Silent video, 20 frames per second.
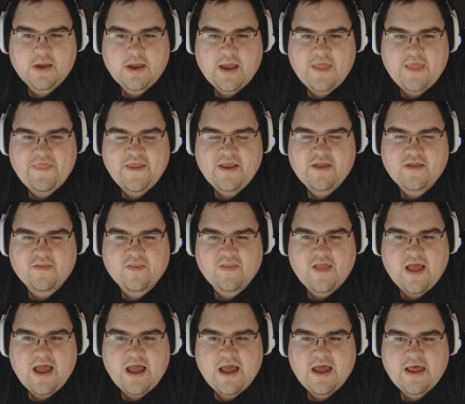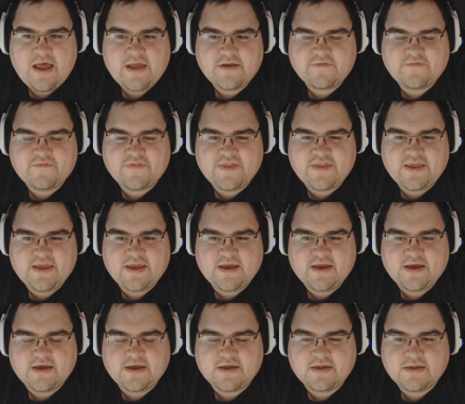I think a lot of the
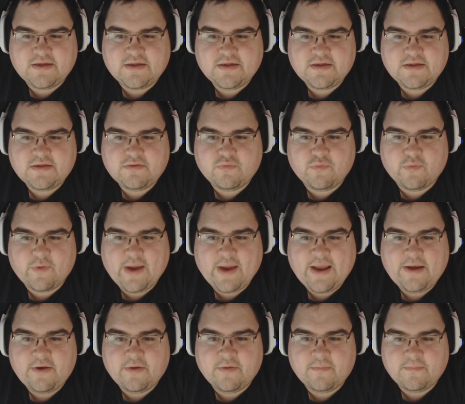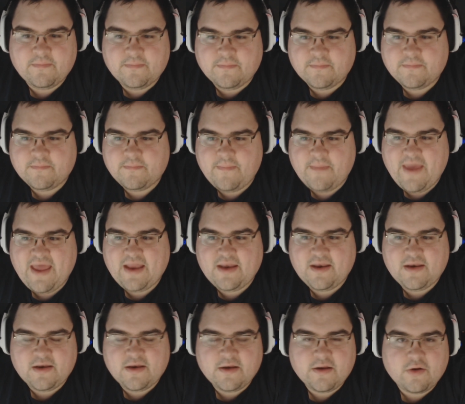random
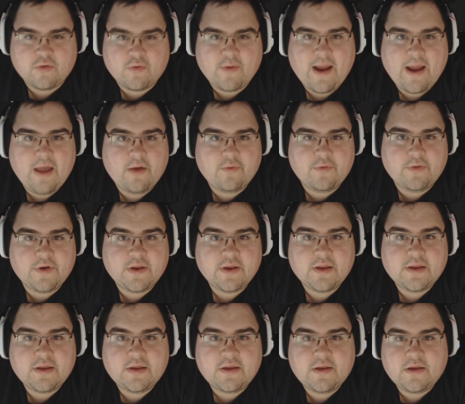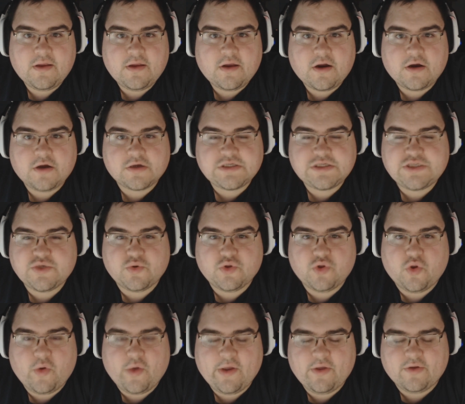men around aren't so
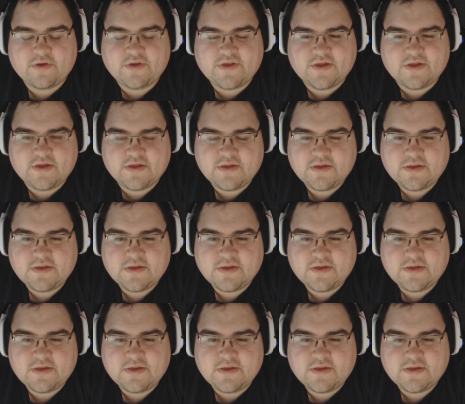loyal to